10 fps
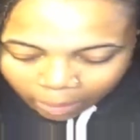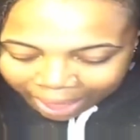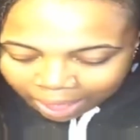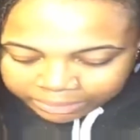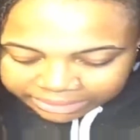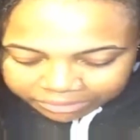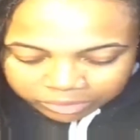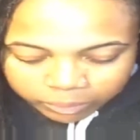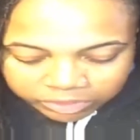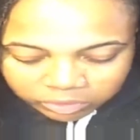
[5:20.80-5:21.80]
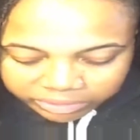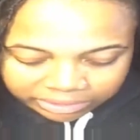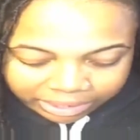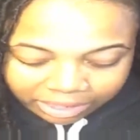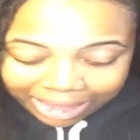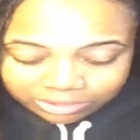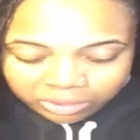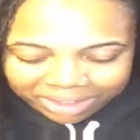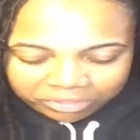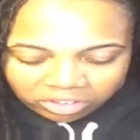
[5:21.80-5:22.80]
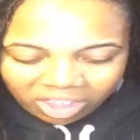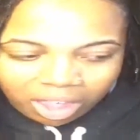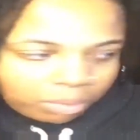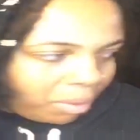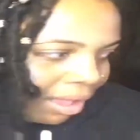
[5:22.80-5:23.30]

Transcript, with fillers: how is everyone doing today, guys? You have to talk.